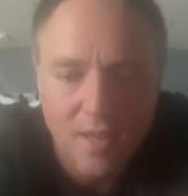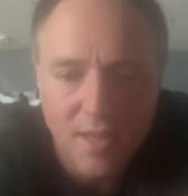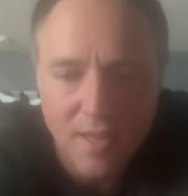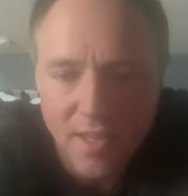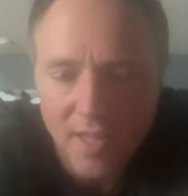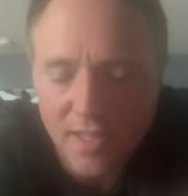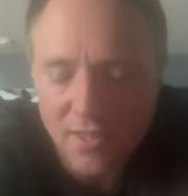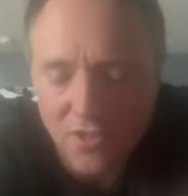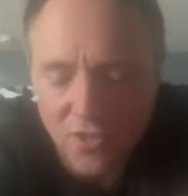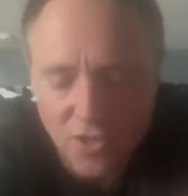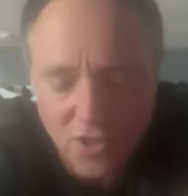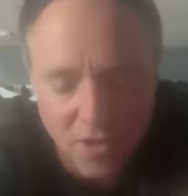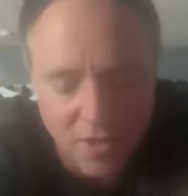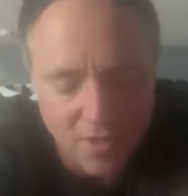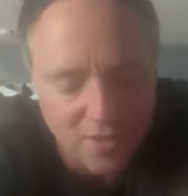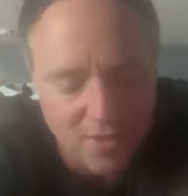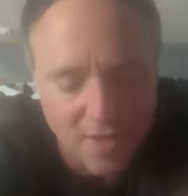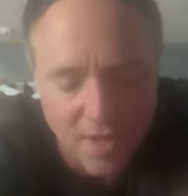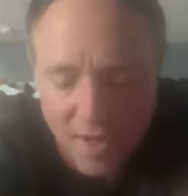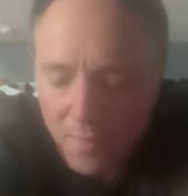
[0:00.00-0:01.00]
It's
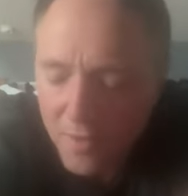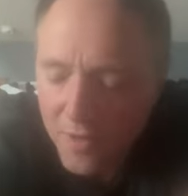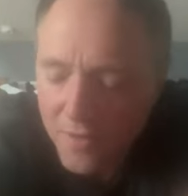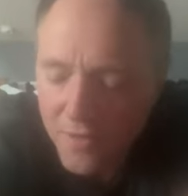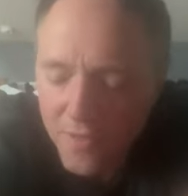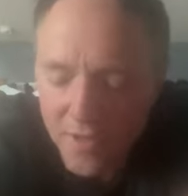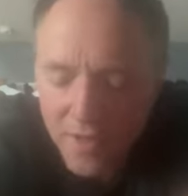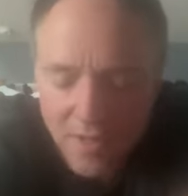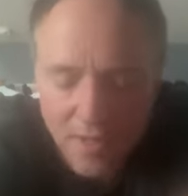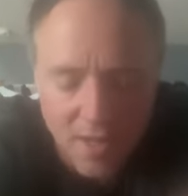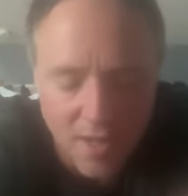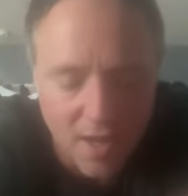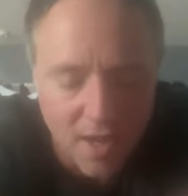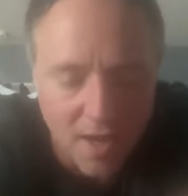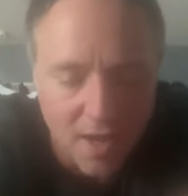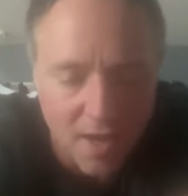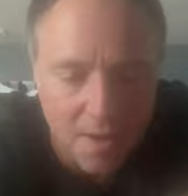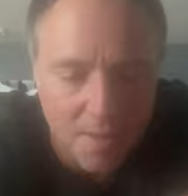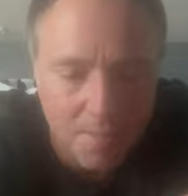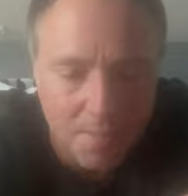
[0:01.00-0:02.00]
just not worth it.
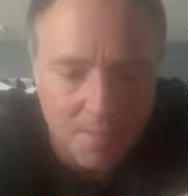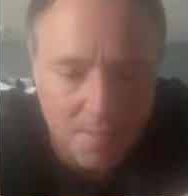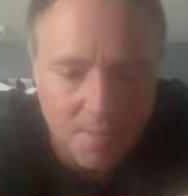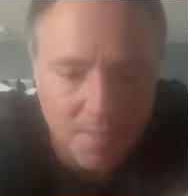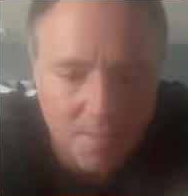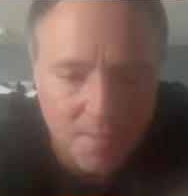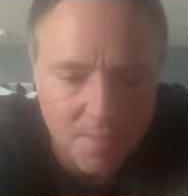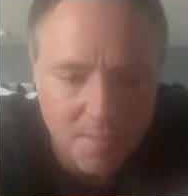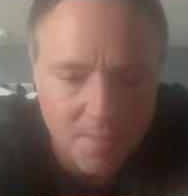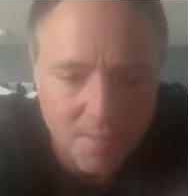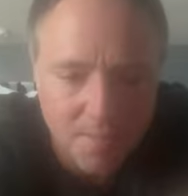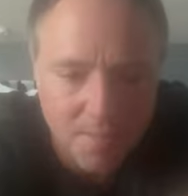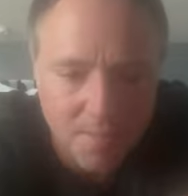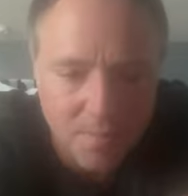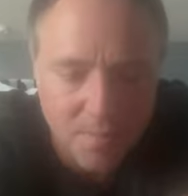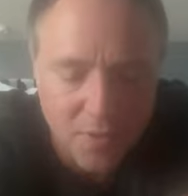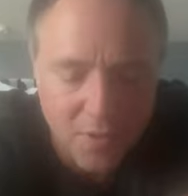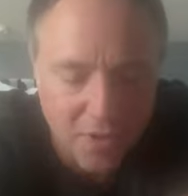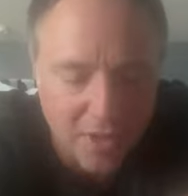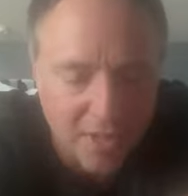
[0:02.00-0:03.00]

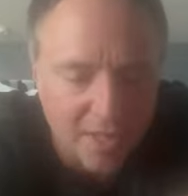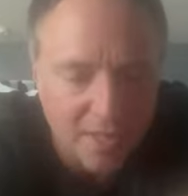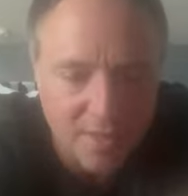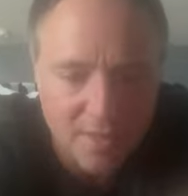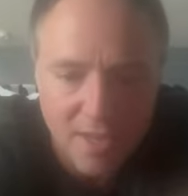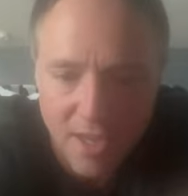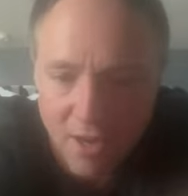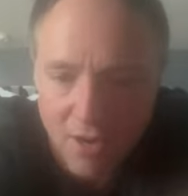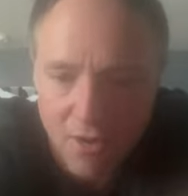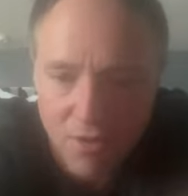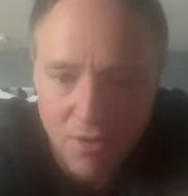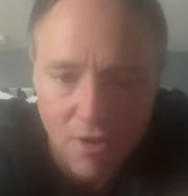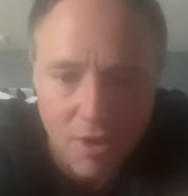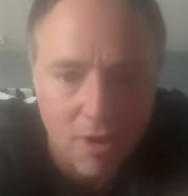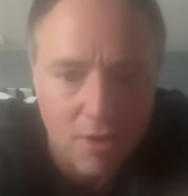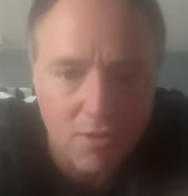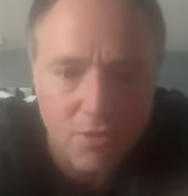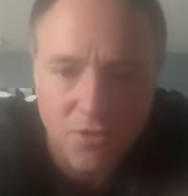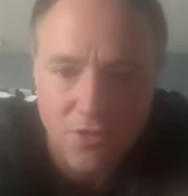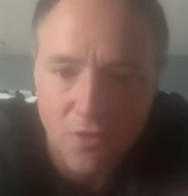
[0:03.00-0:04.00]
Please hear
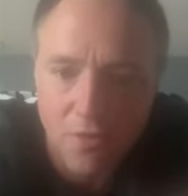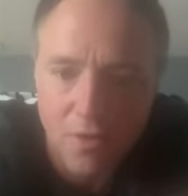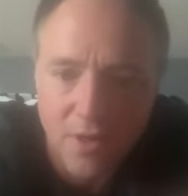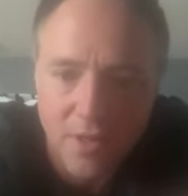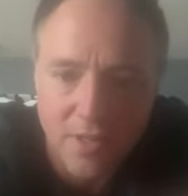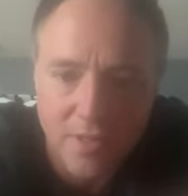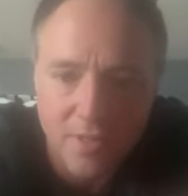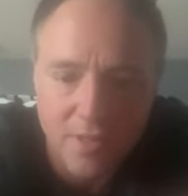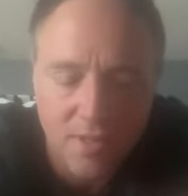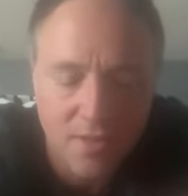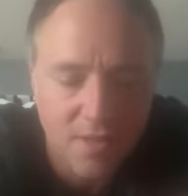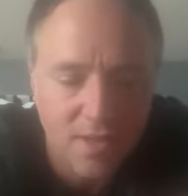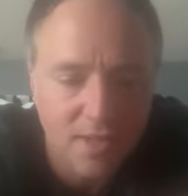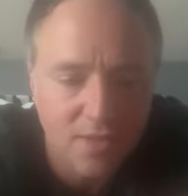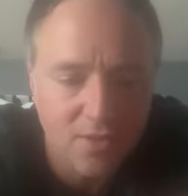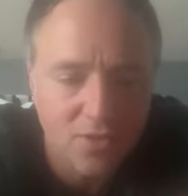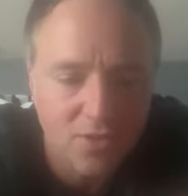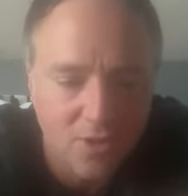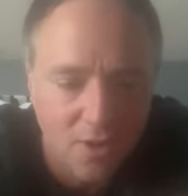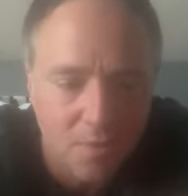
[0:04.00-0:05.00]
our stories.
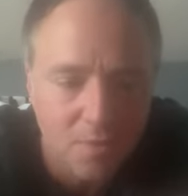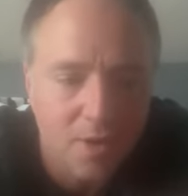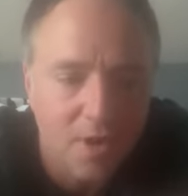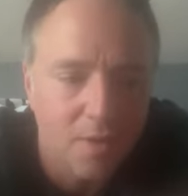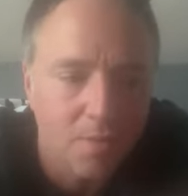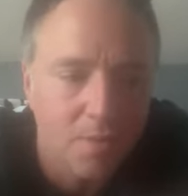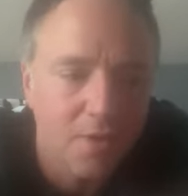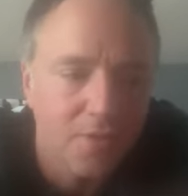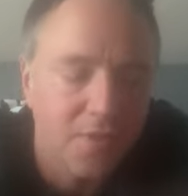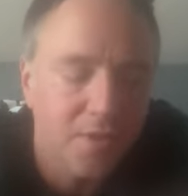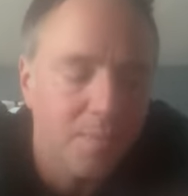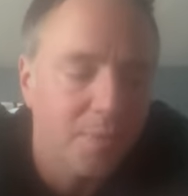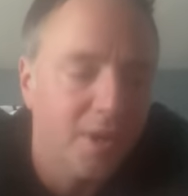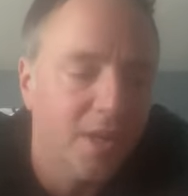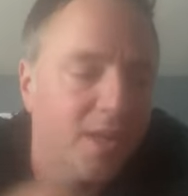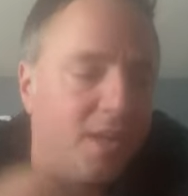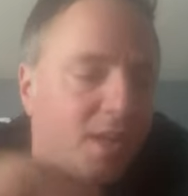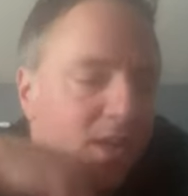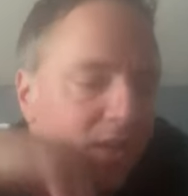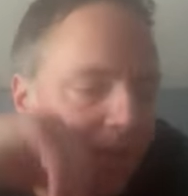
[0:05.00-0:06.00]
It's so not worth it. But